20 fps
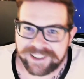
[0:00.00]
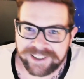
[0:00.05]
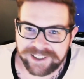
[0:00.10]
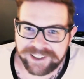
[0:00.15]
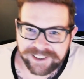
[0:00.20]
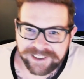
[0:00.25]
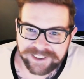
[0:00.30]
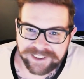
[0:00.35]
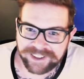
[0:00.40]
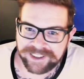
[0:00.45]

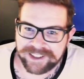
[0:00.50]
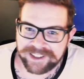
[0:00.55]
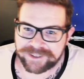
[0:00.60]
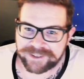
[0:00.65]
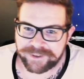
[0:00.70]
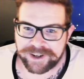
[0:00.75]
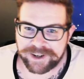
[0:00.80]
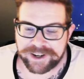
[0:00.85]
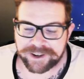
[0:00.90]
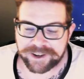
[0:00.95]
then these
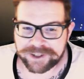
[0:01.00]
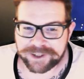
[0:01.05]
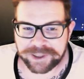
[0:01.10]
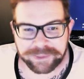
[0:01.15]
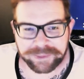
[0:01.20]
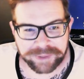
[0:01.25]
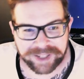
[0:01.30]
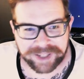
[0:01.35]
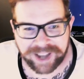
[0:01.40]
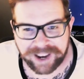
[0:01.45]
videos
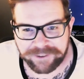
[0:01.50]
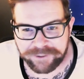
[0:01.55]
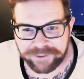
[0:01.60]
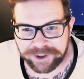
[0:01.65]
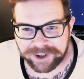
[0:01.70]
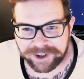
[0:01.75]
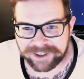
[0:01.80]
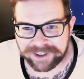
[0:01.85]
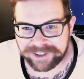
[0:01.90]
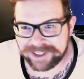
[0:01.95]
will be, I
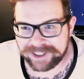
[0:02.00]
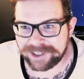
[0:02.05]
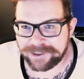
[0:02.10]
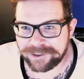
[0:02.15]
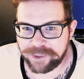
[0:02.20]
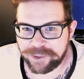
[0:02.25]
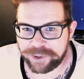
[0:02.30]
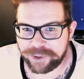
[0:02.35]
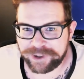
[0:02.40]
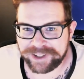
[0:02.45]
figure, a little
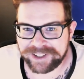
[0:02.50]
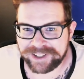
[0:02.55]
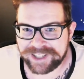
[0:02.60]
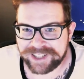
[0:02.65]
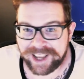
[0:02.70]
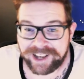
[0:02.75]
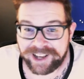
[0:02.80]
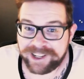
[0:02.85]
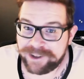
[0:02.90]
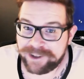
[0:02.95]
more
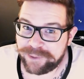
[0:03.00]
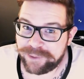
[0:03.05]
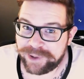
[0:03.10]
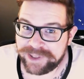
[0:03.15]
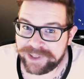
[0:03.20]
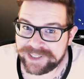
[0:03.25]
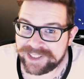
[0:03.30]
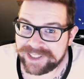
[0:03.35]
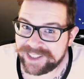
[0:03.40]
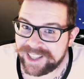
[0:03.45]
entertaining. But
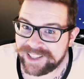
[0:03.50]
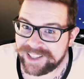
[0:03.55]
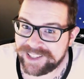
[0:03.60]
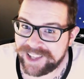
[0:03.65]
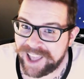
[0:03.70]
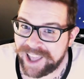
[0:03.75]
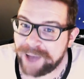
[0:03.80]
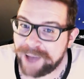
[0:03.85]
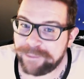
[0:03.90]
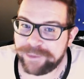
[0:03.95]
until that day
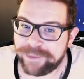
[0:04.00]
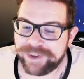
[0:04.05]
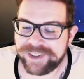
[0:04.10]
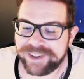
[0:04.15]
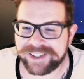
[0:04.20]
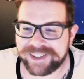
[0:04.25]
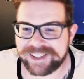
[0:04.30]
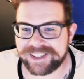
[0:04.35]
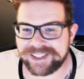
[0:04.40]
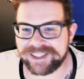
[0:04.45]

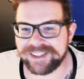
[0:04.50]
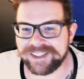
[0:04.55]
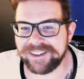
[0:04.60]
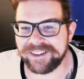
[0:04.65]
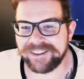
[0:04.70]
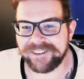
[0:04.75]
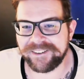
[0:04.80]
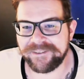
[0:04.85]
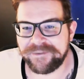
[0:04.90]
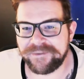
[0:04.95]
happens,
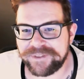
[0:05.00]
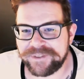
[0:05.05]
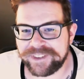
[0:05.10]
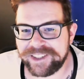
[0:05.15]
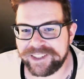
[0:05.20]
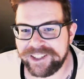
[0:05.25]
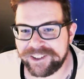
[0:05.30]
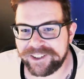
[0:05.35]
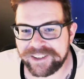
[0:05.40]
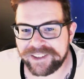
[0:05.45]

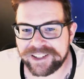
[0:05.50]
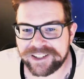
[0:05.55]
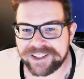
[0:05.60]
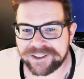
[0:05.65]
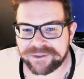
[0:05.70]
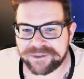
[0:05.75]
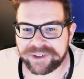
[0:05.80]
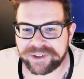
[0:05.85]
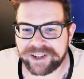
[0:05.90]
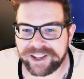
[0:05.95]
this
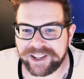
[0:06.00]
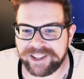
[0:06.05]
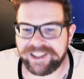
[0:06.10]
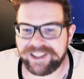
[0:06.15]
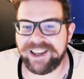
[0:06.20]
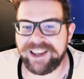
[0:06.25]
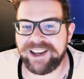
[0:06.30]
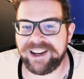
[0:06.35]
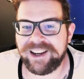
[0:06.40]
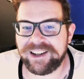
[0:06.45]
is what I
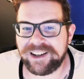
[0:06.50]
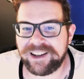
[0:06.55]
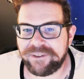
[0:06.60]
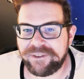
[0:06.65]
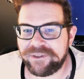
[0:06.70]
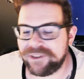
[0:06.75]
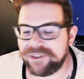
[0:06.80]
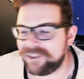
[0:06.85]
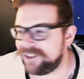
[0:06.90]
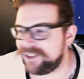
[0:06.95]
get. And I
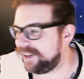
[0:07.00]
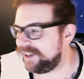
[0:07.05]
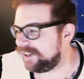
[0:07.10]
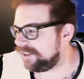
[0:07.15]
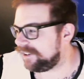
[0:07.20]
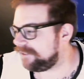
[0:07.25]
feel like